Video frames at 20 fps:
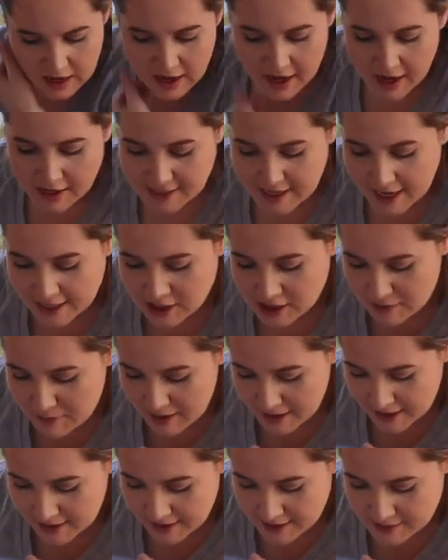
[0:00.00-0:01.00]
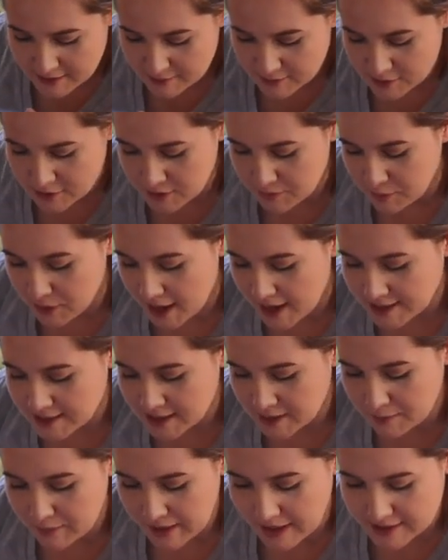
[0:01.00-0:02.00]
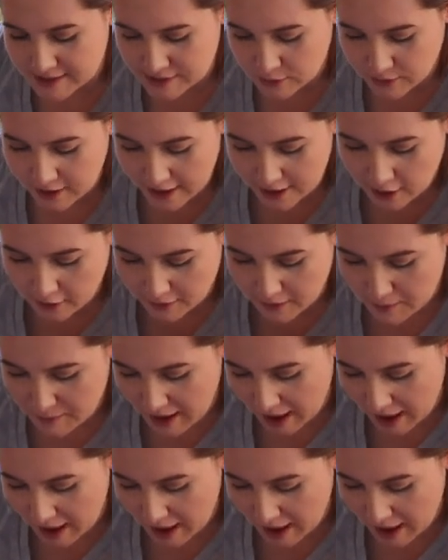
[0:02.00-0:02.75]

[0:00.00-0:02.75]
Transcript: Attach the mechanism to the plastic base located on the